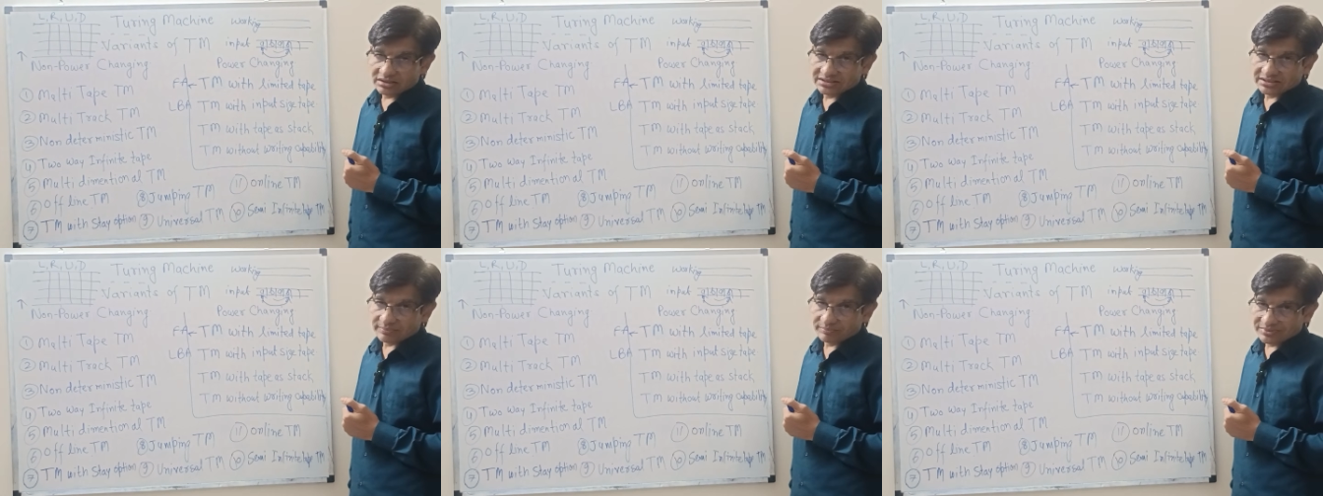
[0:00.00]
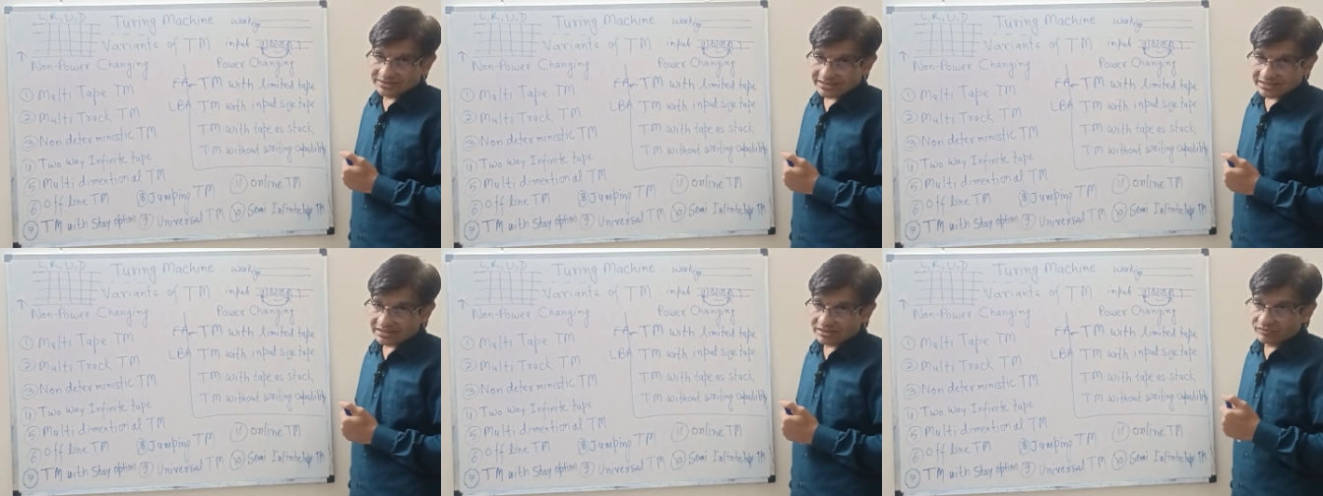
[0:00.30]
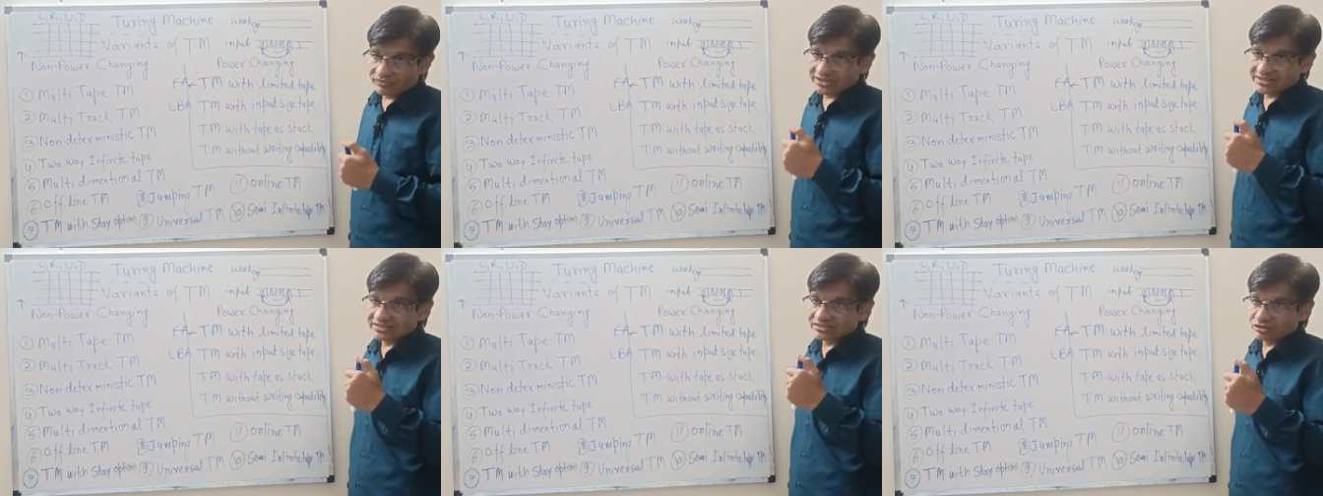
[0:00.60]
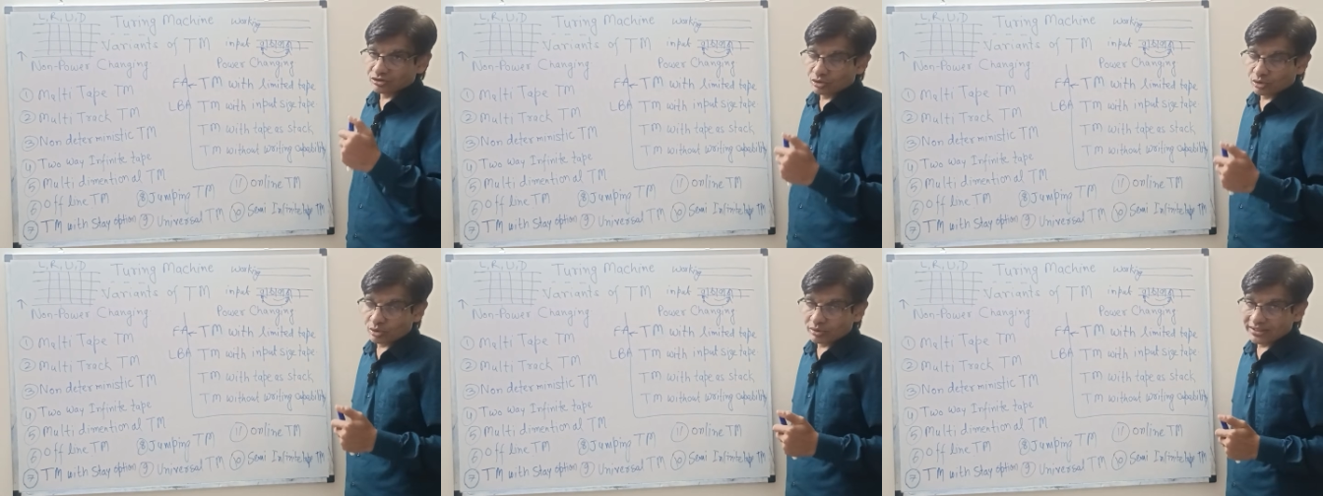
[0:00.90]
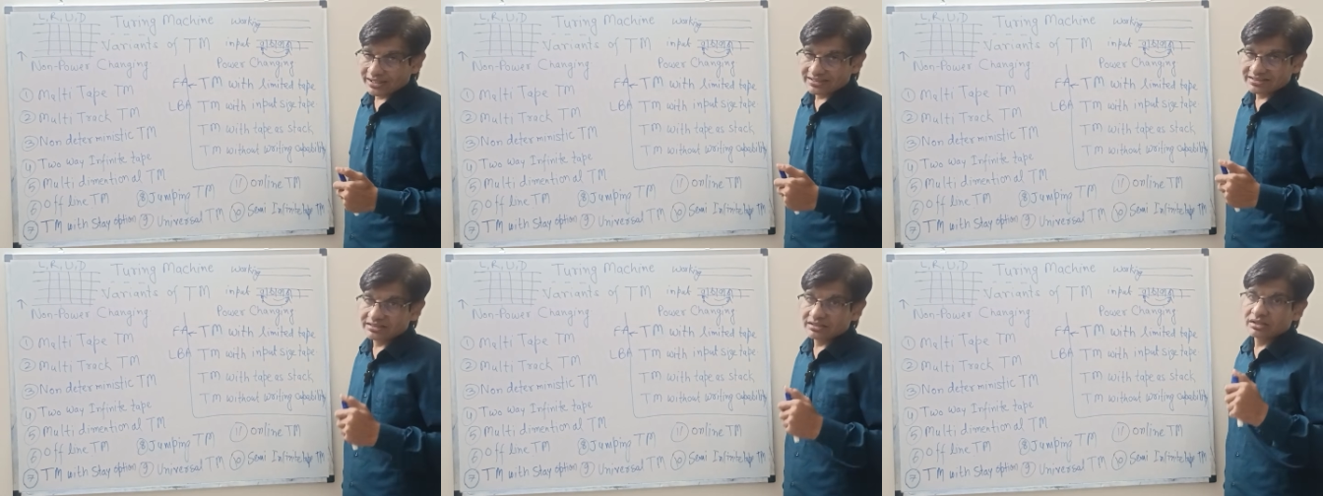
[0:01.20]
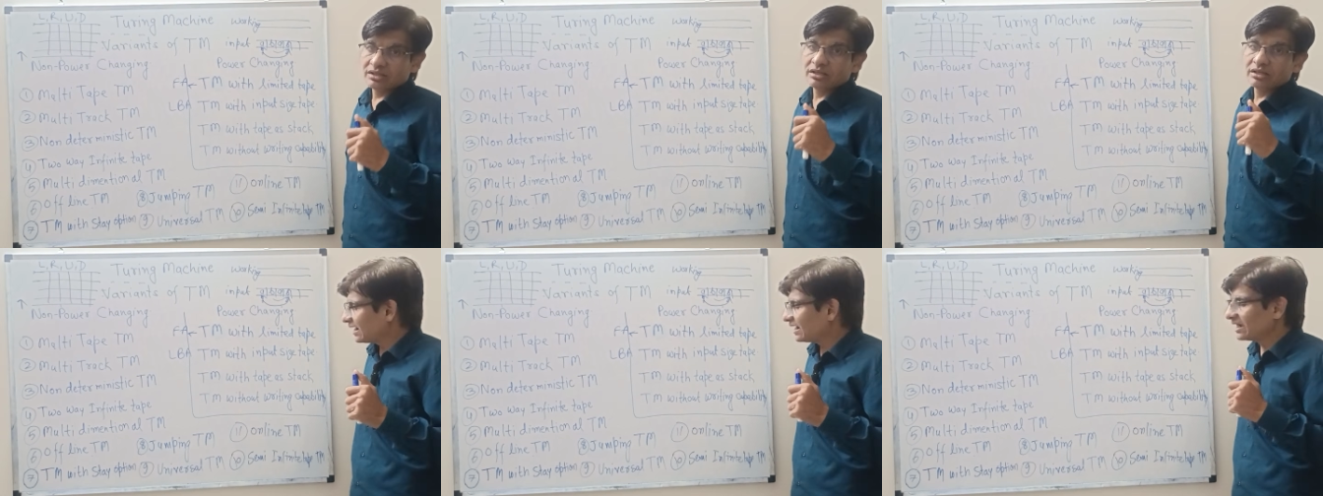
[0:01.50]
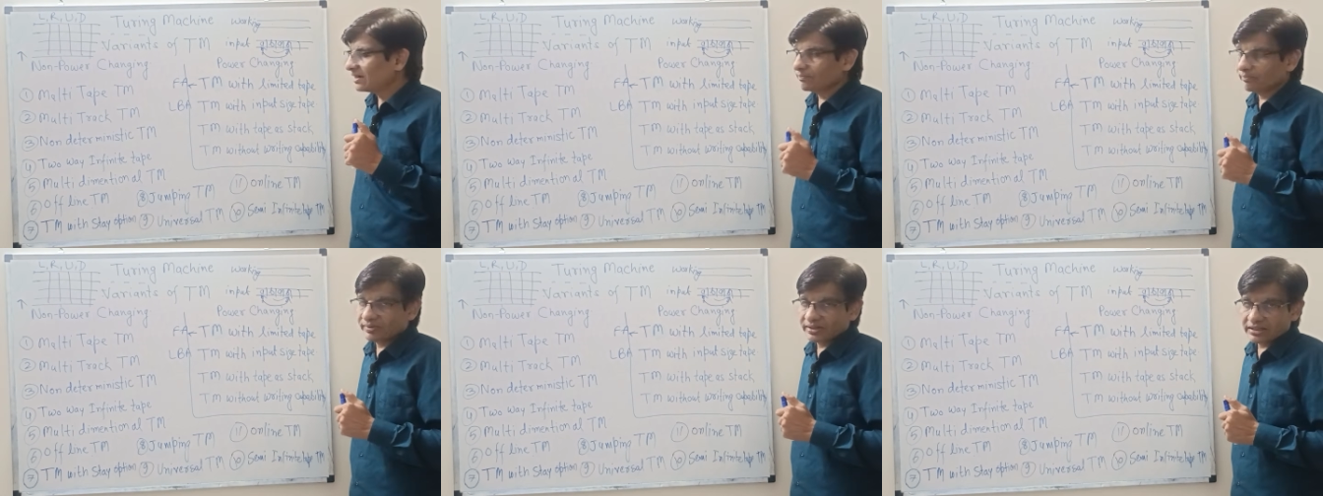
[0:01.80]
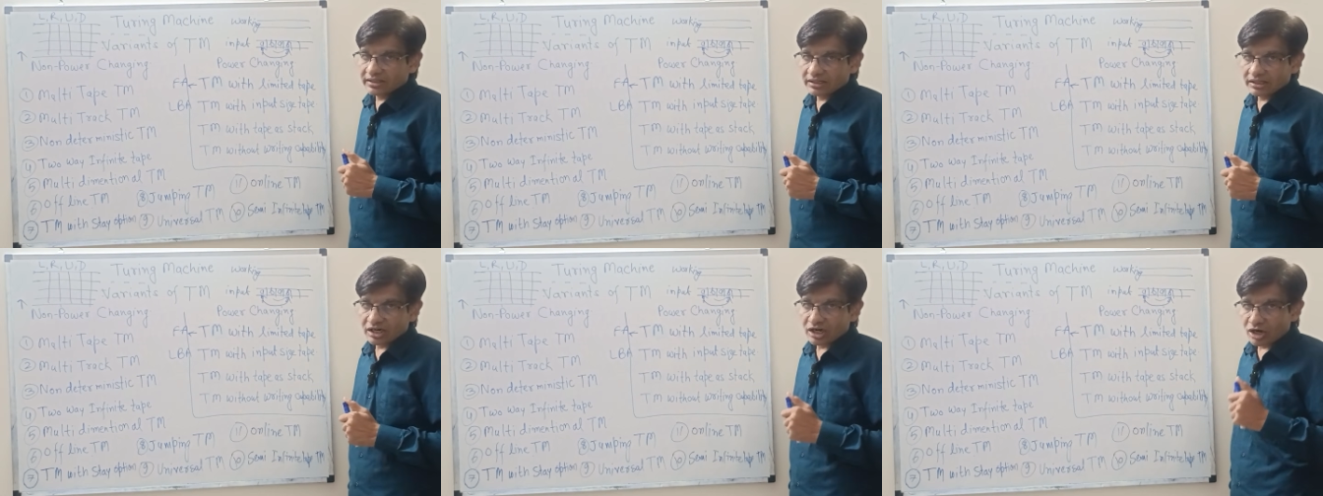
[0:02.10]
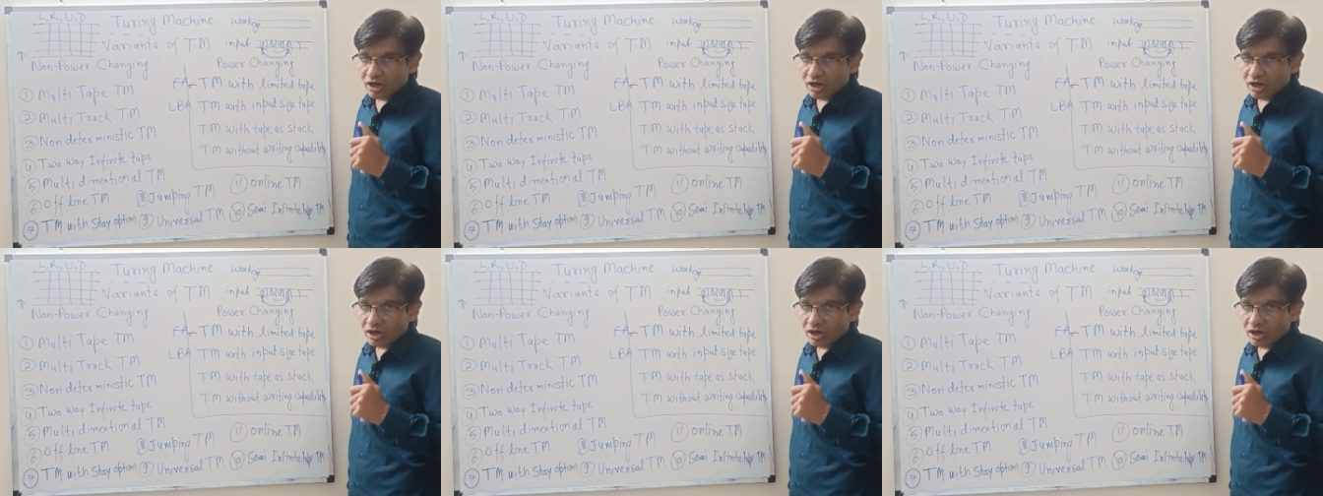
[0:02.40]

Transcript: subject which is known as NLP